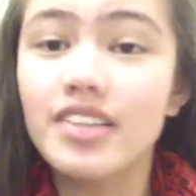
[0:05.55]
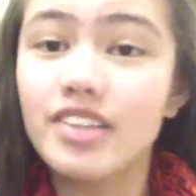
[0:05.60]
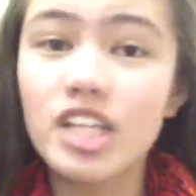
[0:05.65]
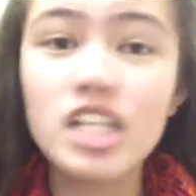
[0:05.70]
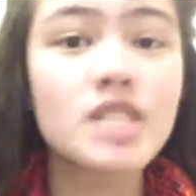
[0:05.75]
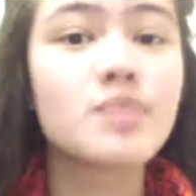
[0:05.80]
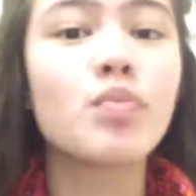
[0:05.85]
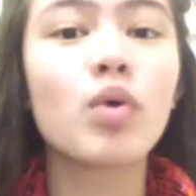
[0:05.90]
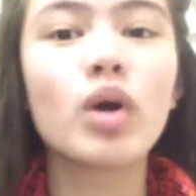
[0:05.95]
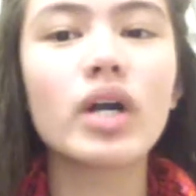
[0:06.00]

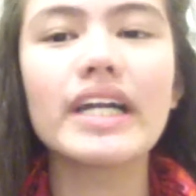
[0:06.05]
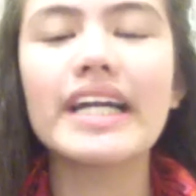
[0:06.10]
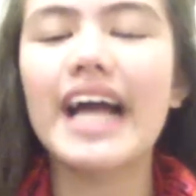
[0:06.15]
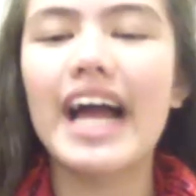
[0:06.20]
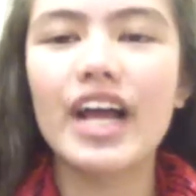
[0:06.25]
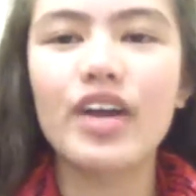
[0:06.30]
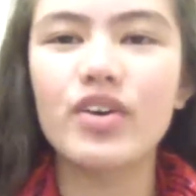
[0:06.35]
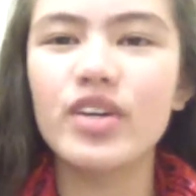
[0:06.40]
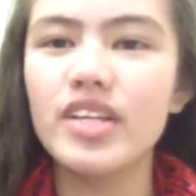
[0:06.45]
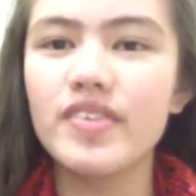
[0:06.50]
This
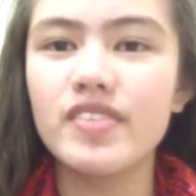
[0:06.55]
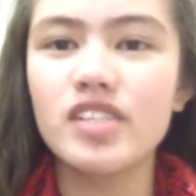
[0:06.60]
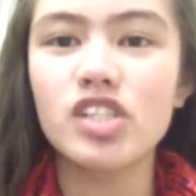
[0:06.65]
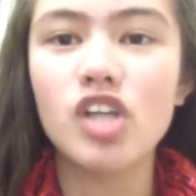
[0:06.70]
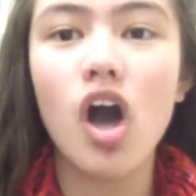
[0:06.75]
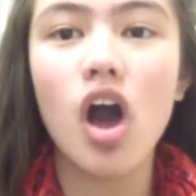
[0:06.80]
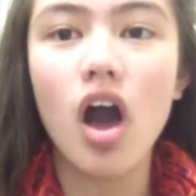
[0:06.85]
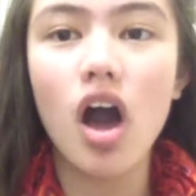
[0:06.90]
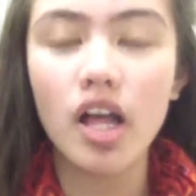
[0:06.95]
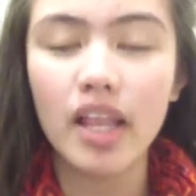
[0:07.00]
morning I couldn't even
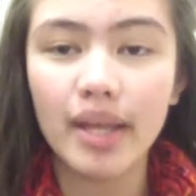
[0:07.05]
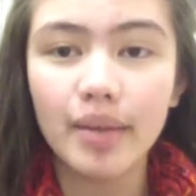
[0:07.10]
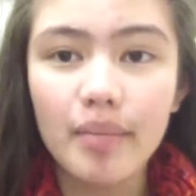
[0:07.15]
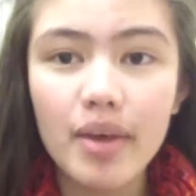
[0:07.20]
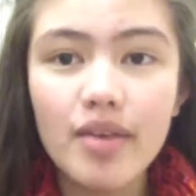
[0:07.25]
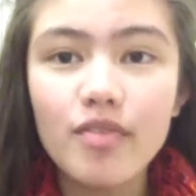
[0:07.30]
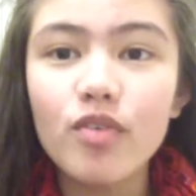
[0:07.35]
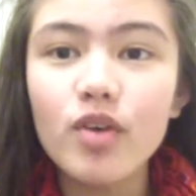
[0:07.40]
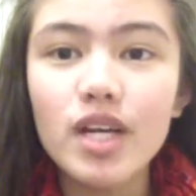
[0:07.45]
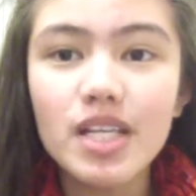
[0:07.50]
talk like
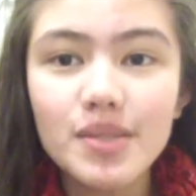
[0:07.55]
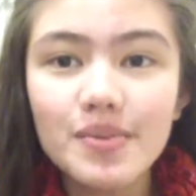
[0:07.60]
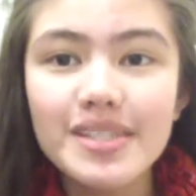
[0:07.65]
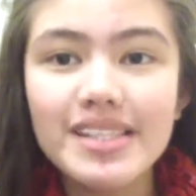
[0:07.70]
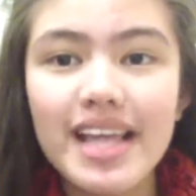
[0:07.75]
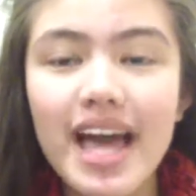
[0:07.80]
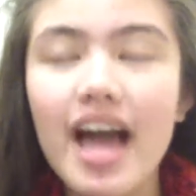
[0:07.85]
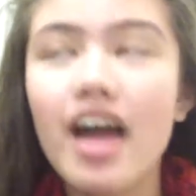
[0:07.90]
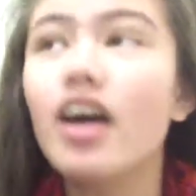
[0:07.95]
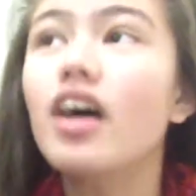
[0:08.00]
my voice
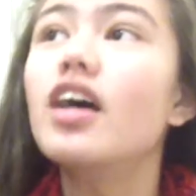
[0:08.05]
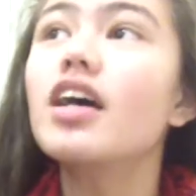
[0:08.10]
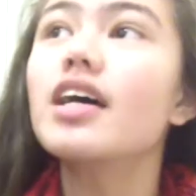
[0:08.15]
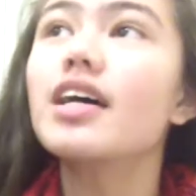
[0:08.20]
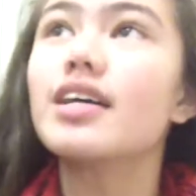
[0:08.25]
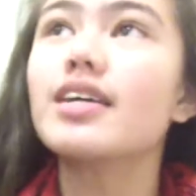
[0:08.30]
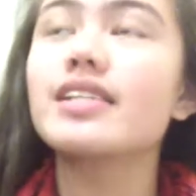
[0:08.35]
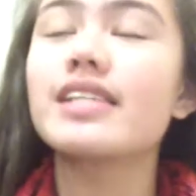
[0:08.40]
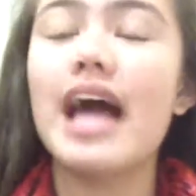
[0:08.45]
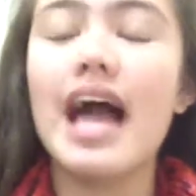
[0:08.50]
was that
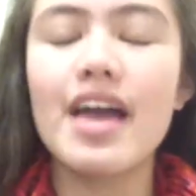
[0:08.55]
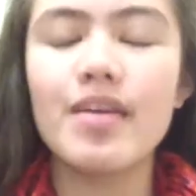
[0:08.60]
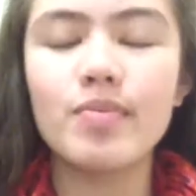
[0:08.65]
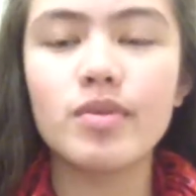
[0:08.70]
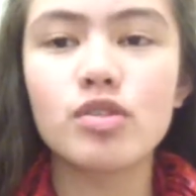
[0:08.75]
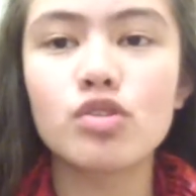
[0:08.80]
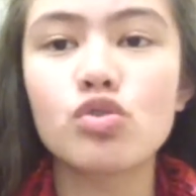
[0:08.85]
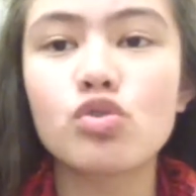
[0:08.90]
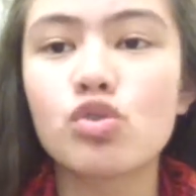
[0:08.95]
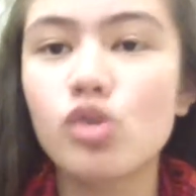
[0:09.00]
because I've
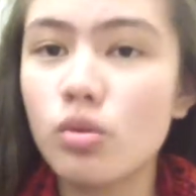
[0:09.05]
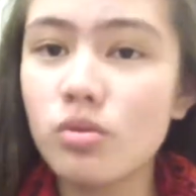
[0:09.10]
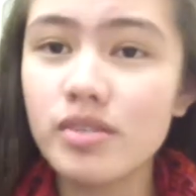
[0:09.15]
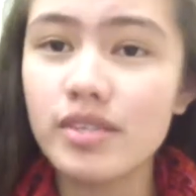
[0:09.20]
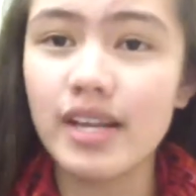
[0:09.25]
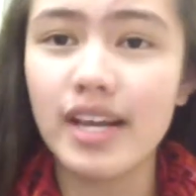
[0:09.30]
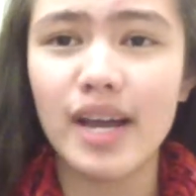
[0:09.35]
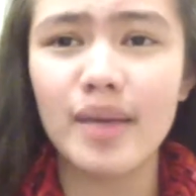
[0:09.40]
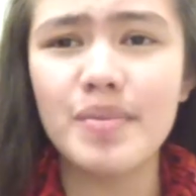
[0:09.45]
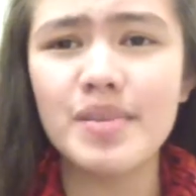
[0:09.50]
been so
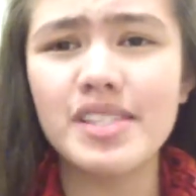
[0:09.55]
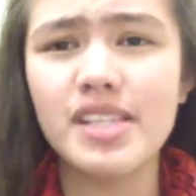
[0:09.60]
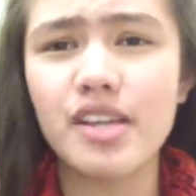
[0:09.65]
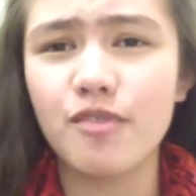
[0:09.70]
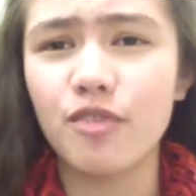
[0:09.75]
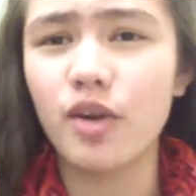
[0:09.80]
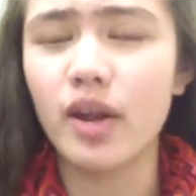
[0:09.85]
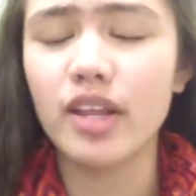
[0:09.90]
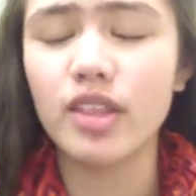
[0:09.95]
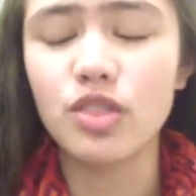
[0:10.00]
sick. I've been
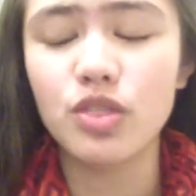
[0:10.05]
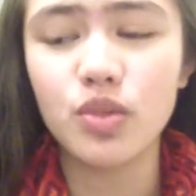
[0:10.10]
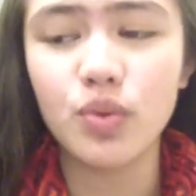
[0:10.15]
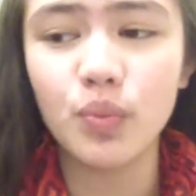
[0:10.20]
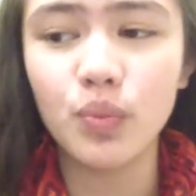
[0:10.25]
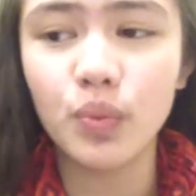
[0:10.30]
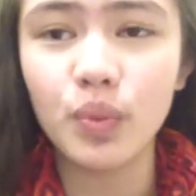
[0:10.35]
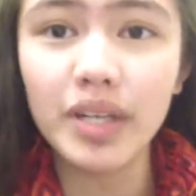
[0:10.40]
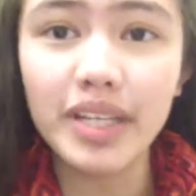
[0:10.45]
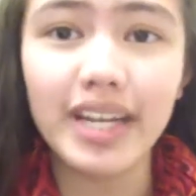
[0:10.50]
sick for like
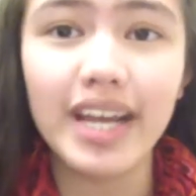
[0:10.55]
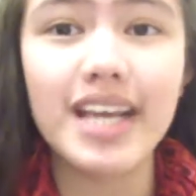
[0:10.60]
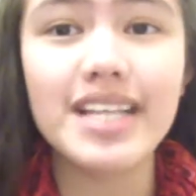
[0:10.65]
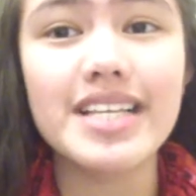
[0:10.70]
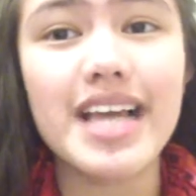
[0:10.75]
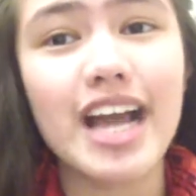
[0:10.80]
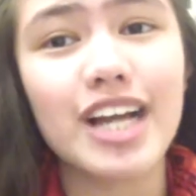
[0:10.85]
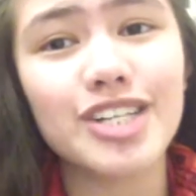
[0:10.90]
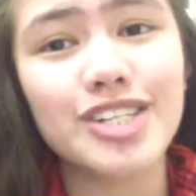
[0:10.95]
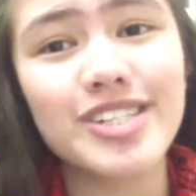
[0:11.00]
three
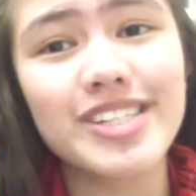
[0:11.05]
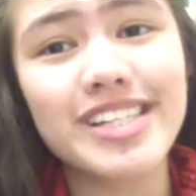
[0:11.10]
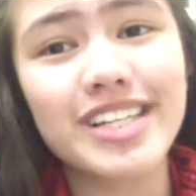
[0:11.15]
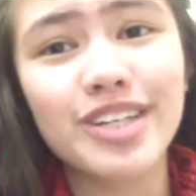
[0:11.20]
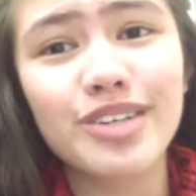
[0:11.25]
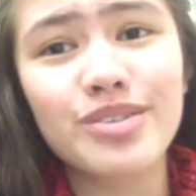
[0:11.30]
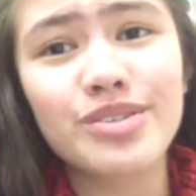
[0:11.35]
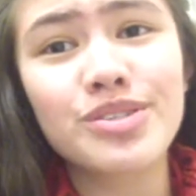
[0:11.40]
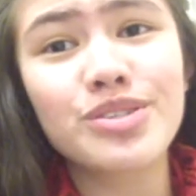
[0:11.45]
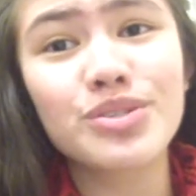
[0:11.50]
days. Actually
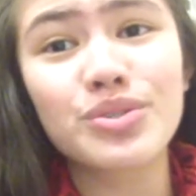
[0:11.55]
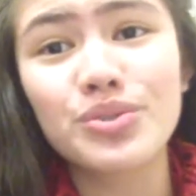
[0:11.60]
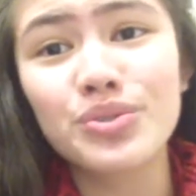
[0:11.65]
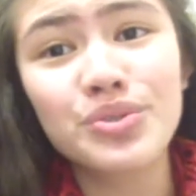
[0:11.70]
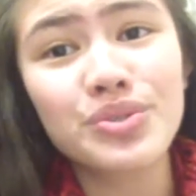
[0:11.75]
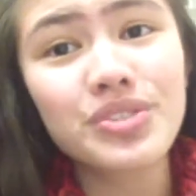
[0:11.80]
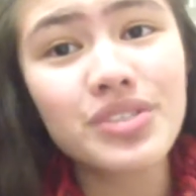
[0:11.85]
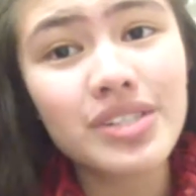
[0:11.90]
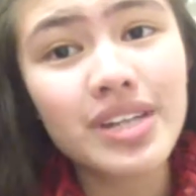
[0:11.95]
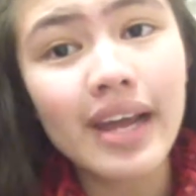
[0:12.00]
didn't go to
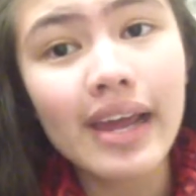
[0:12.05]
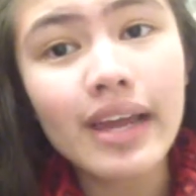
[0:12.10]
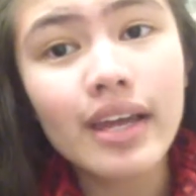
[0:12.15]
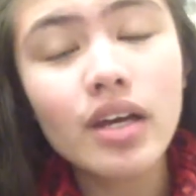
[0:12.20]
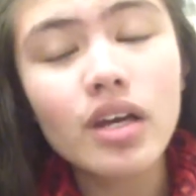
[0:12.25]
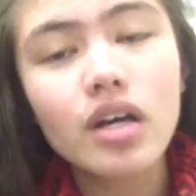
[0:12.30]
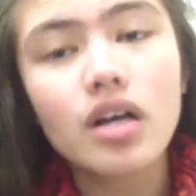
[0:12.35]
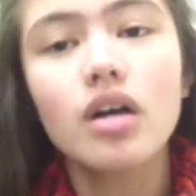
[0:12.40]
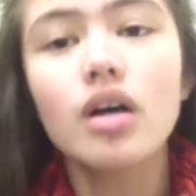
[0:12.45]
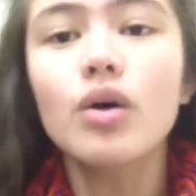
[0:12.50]
school
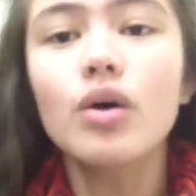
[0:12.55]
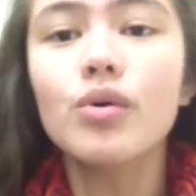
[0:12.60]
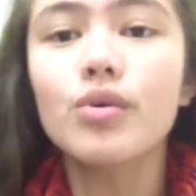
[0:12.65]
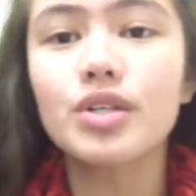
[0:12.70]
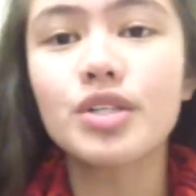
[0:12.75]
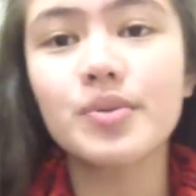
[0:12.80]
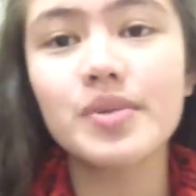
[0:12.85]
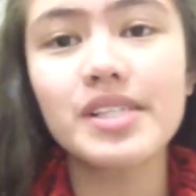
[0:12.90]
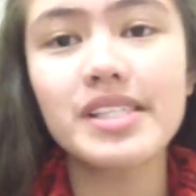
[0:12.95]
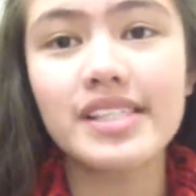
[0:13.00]
today,
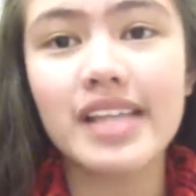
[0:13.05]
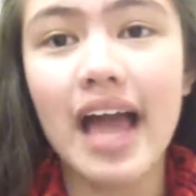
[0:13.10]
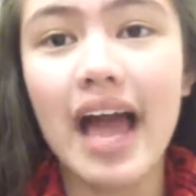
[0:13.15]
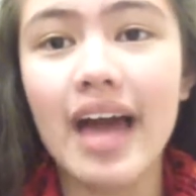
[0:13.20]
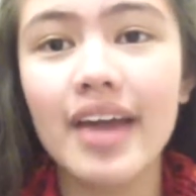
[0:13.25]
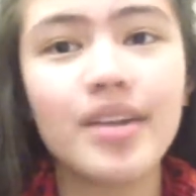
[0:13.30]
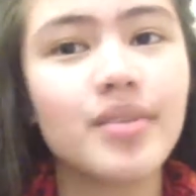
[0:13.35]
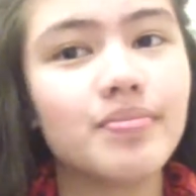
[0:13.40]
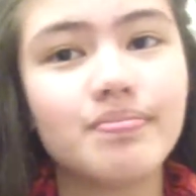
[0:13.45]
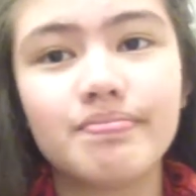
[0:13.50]
which was
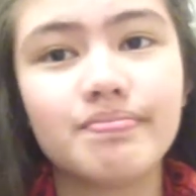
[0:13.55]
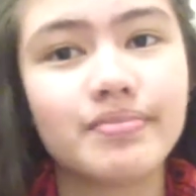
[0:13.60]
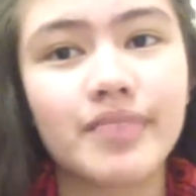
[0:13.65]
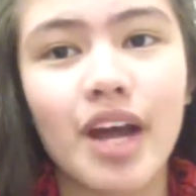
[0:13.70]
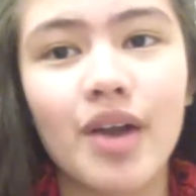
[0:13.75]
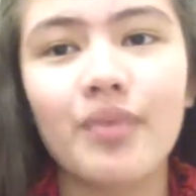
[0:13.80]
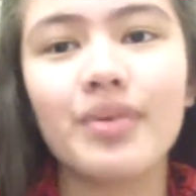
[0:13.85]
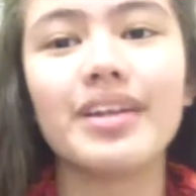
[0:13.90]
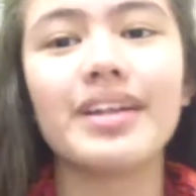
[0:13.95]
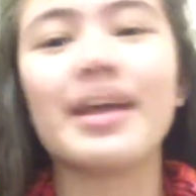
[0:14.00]
sad.
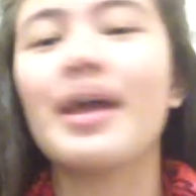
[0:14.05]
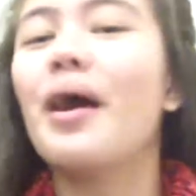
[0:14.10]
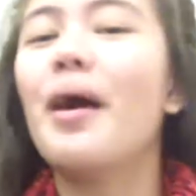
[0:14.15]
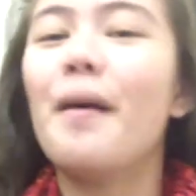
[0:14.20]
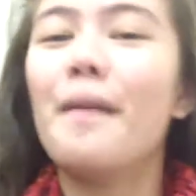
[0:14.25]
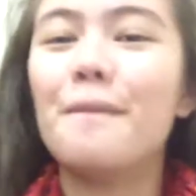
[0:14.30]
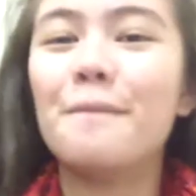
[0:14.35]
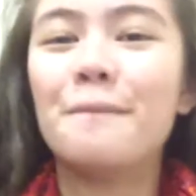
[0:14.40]
Not really.